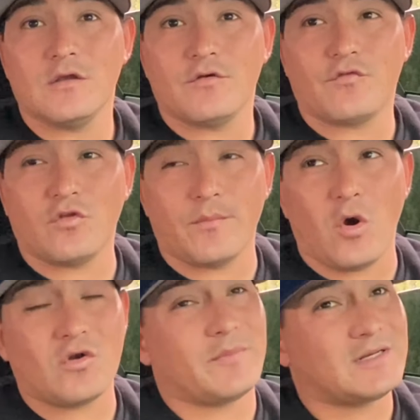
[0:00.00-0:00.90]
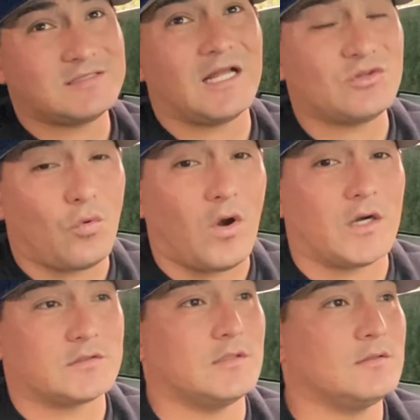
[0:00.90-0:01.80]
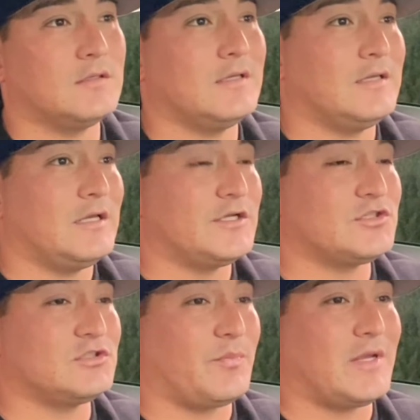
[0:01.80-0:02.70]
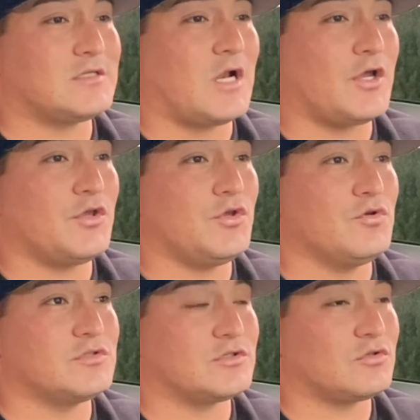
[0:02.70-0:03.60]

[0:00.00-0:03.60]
for the motor, but it's not the worst. It just depends on how you use it.